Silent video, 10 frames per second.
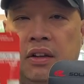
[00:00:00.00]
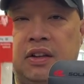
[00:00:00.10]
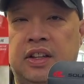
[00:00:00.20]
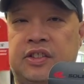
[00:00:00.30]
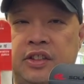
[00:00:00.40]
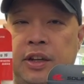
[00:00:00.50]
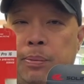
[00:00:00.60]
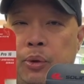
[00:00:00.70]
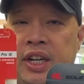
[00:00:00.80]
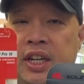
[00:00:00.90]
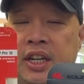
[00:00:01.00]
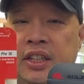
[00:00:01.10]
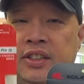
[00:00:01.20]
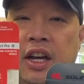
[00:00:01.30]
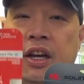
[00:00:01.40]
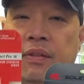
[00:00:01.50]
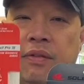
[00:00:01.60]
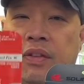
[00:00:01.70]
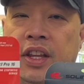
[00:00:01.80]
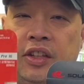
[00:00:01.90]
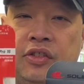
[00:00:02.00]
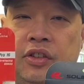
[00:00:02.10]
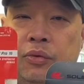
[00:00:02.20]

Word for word: The slipperiness of this